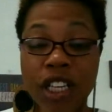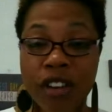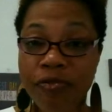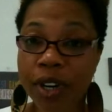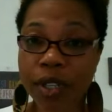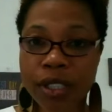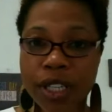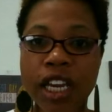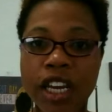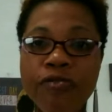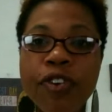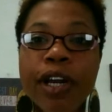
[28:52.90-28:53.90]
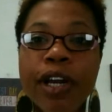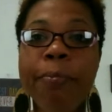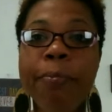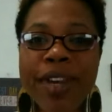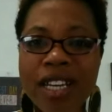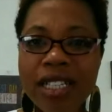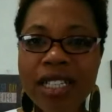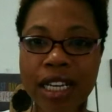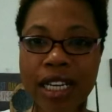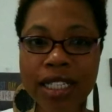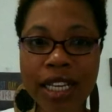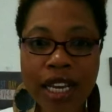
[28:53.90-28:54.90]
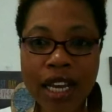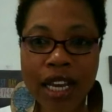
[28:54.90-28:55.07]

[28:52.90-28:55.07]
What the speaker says: really the first thing. And if you're in business,